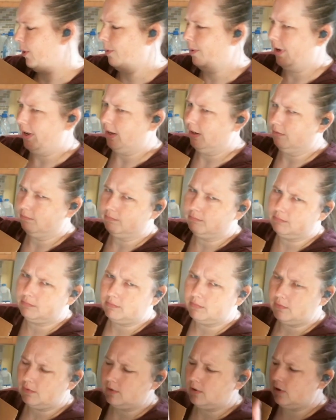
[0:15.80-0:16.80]
Okay.
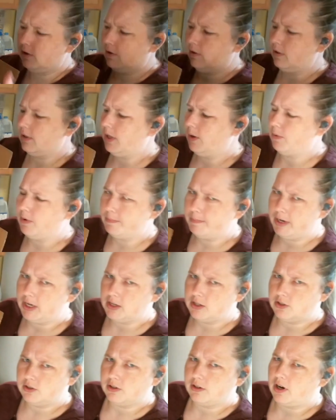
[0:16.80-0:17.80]
They want
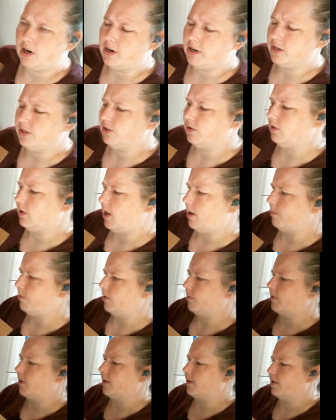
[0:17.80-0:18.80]
me to do already do a lot
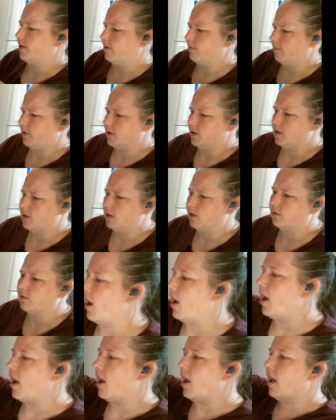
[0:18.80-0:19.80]
more work than I'm going to do.
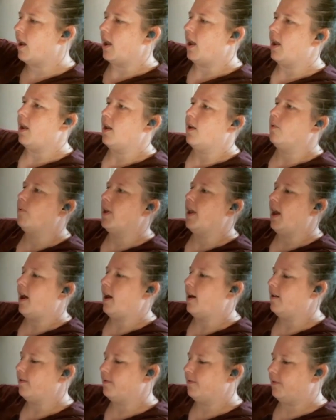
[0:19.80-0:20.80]
And we
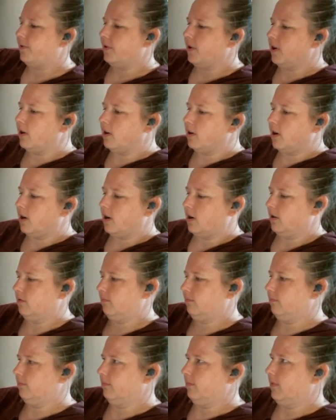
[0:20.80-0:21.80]
have
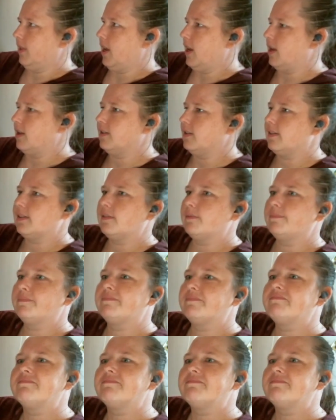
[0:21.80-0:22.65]
things.